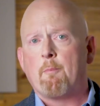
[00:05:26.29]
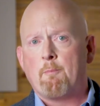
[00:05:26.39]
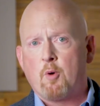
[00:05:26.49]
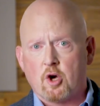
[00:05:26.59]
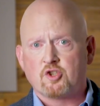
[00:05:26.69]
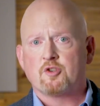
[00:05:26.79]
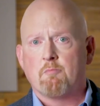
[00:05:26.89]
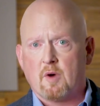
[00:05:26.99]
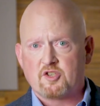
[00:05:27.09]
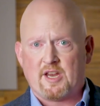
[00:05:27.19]
push
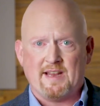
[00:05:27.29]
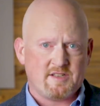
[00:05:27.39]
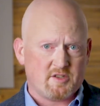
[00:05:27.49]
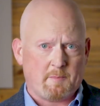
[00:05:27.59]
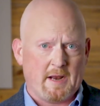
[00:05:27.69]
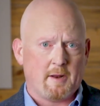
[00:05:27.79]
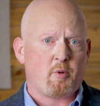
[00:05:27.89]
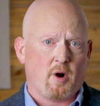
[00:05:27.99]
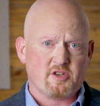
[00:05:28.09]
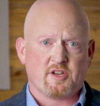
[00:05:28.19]
much anticipated
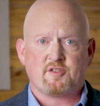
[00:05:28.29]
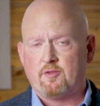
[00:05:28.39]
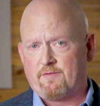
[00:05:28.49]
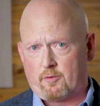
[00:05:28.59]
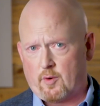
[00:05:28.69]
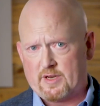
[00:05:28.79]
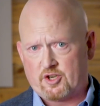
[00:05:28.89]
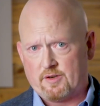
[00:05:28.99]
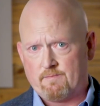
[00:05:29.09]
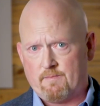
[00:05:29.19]
projects to fruition.